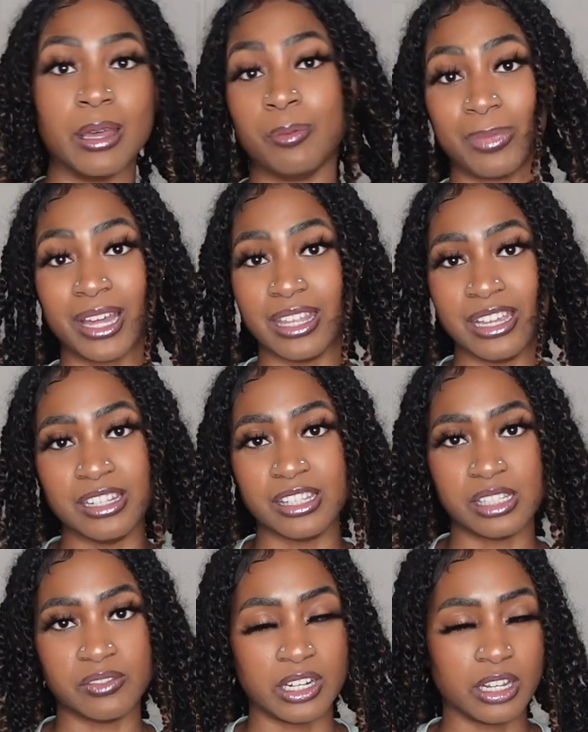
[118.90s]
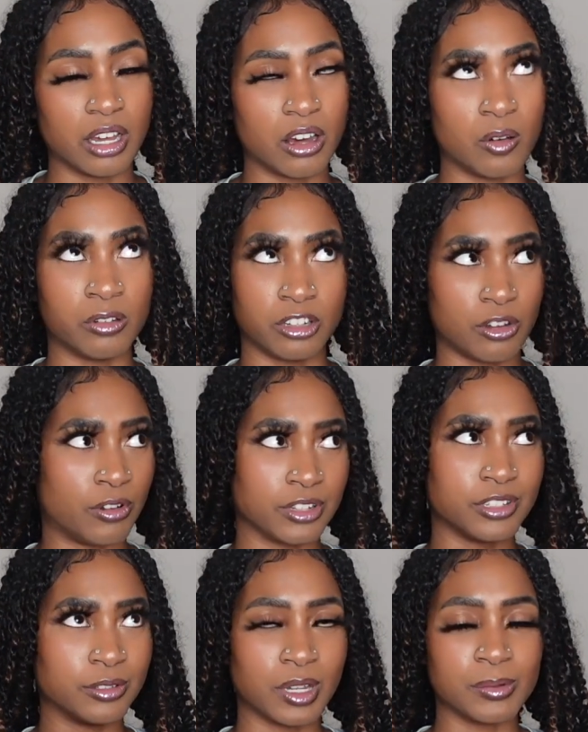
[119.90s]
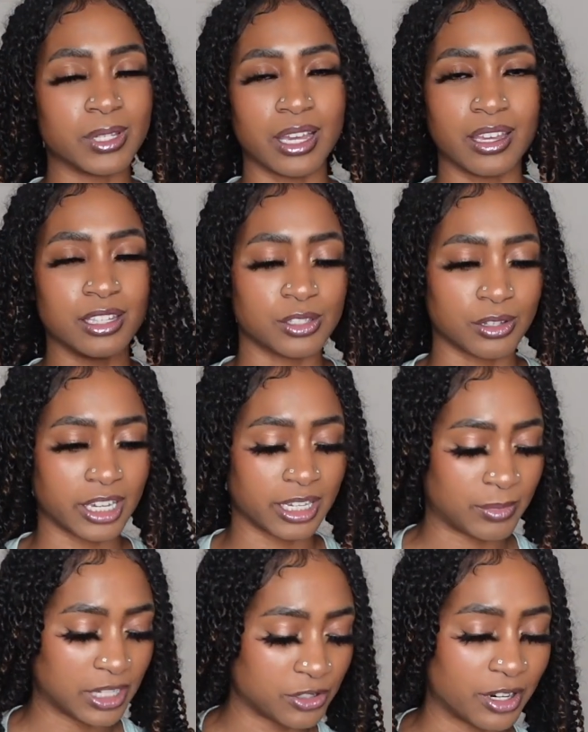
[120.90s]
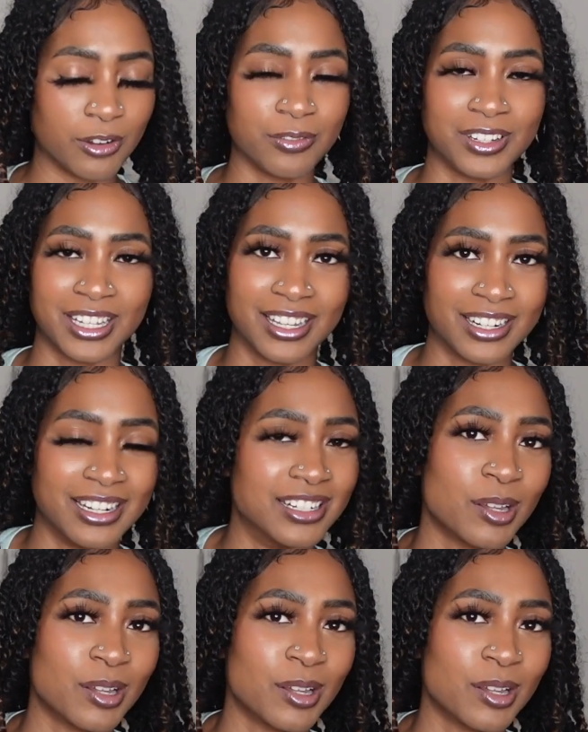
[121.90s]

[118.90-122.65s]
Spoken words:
by the end of this video, I will go onto the website so I can make sure I don't forget and end